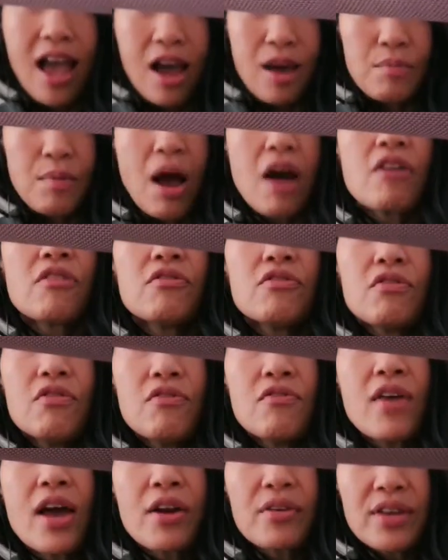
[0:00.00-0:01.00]
am
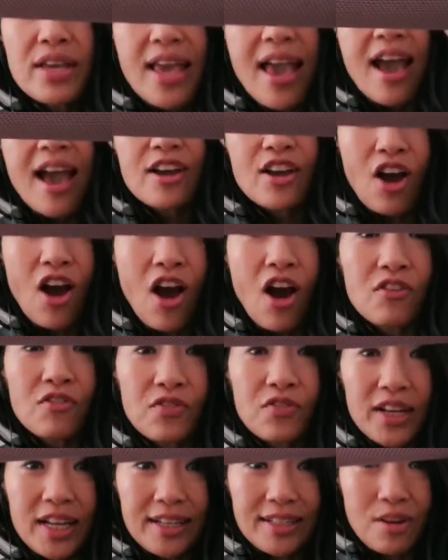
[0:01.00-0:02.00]
very
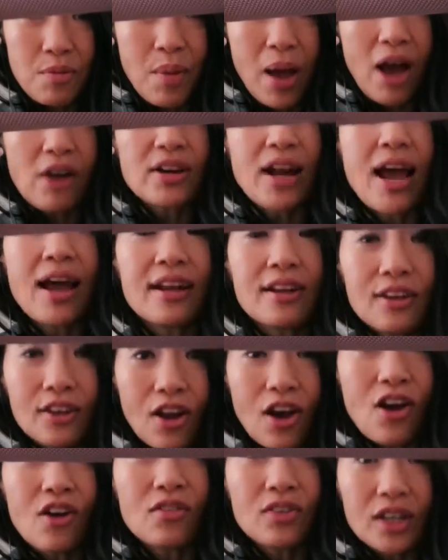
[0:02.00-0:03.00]
confident about. I
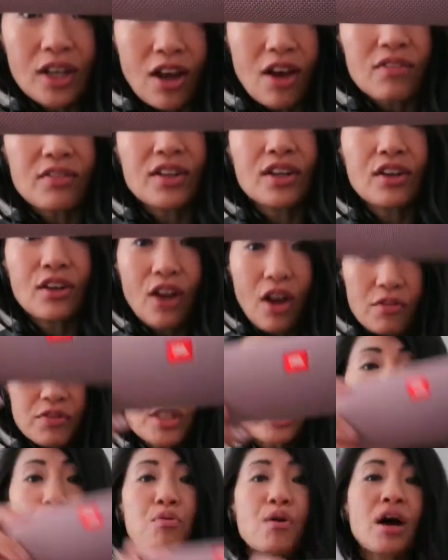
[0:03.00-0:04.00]
love, love, love
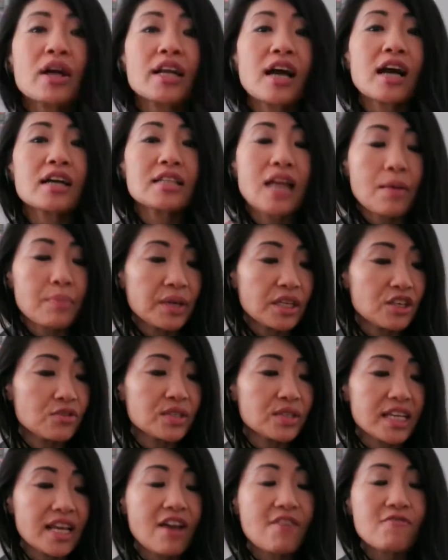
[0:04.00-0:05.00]
this product. I've been
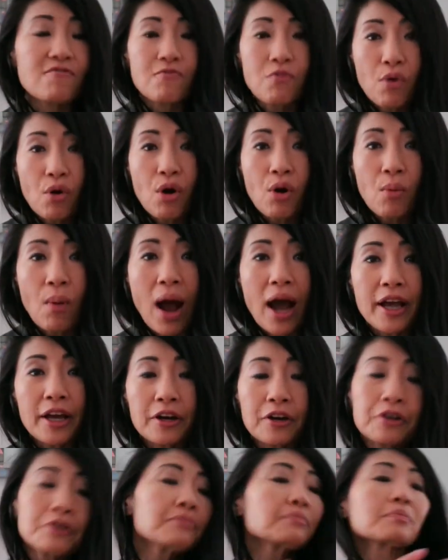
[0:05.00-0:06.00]
using it for a
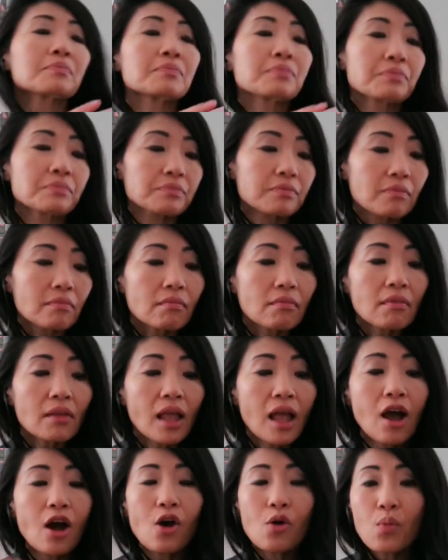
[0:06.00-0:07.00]
while.
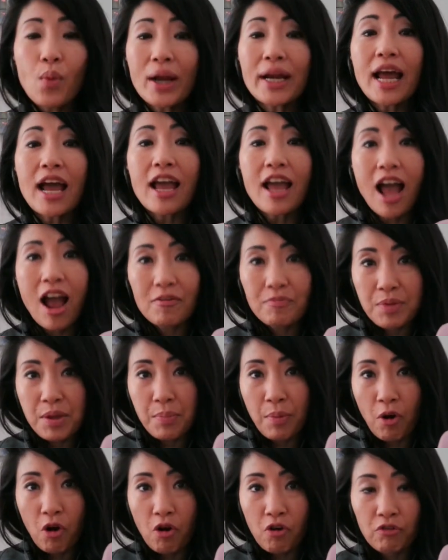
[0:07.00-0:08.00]
When I have
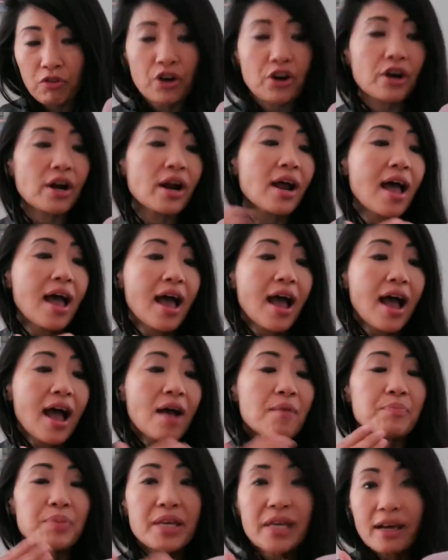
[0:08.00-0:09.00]
people over,
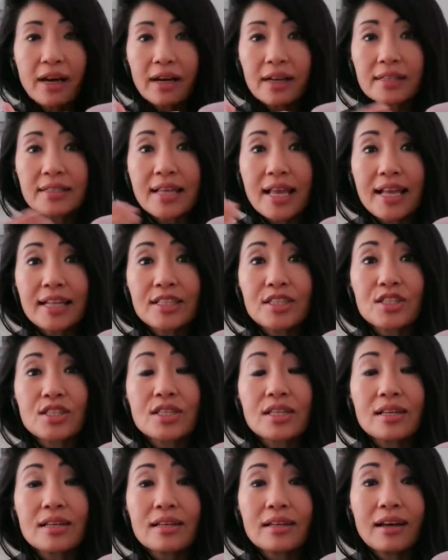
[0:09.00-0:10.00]
because
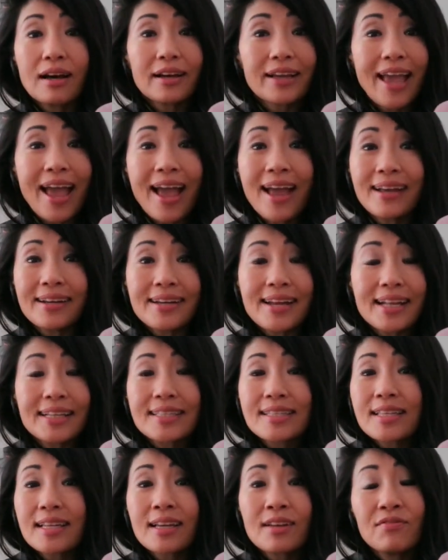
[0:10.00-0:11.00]
it's, again,
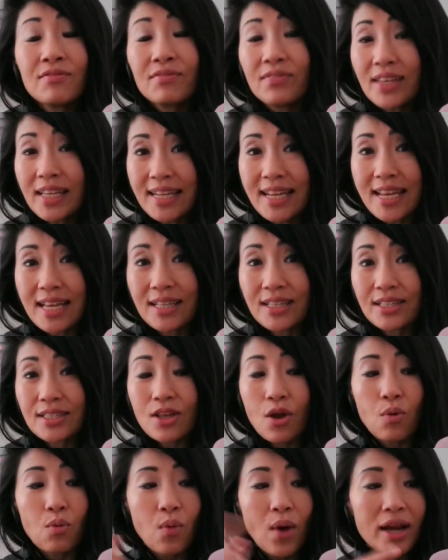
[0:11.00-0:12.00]
it's the convenience.
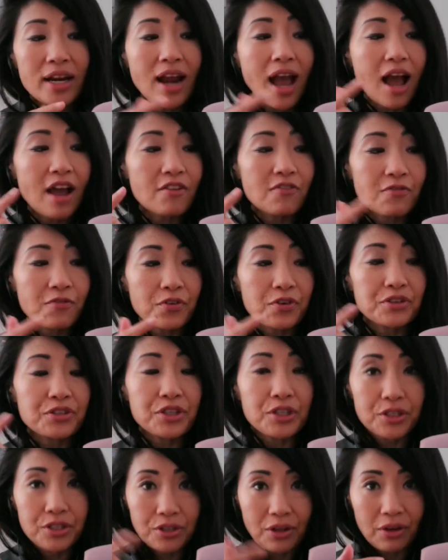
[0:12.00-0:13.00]
When I
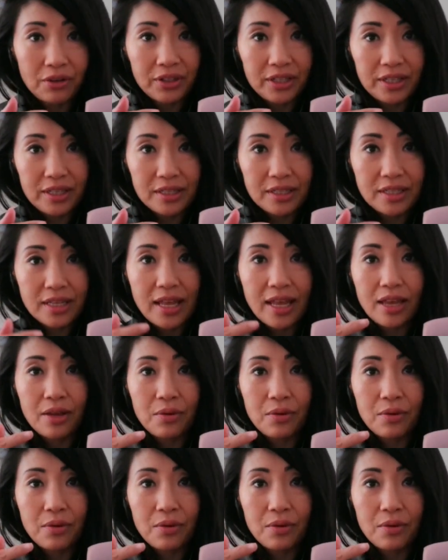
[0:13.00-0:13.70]
first saw this,